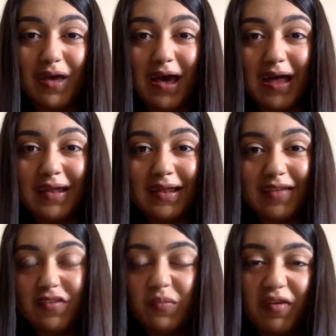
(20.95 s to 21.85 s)
and
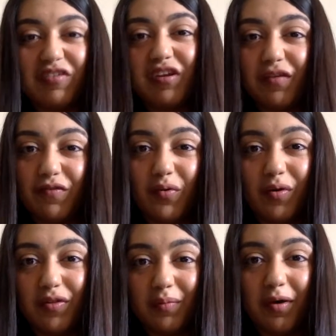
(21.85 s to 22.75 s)
it's especially difficult
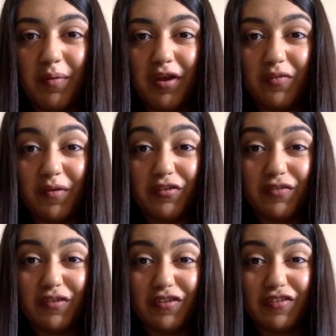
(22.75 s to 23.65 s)
at the moment as most of
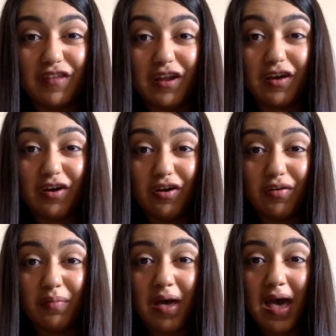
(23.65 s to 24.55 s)
us are still at home